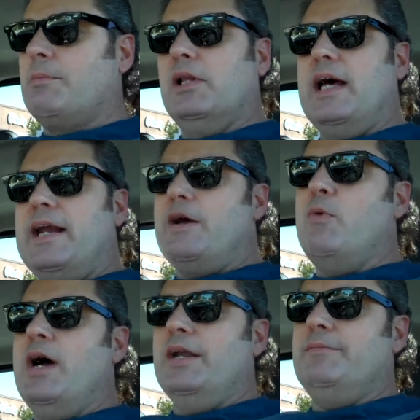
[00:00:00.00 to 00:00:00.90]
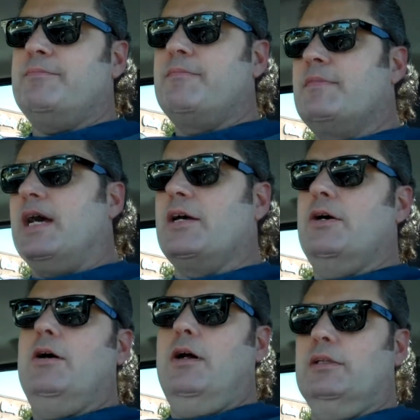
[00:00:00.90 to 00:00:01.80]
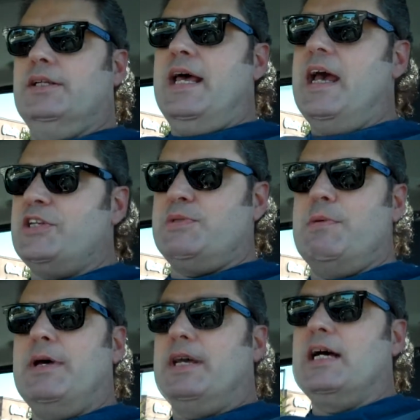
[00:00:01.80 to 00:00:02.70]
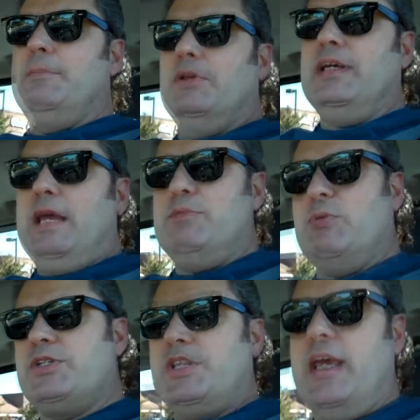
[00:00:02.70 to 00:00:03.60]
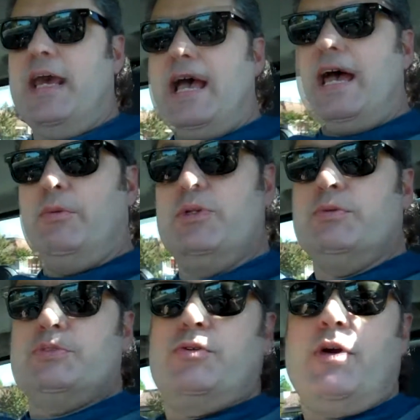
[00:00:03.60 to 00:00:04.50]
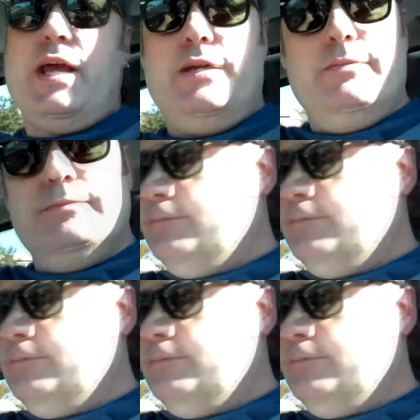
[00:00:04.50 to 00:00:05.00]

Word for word: I'm glad I went. I called and asked them about a couple games which they had, which was great.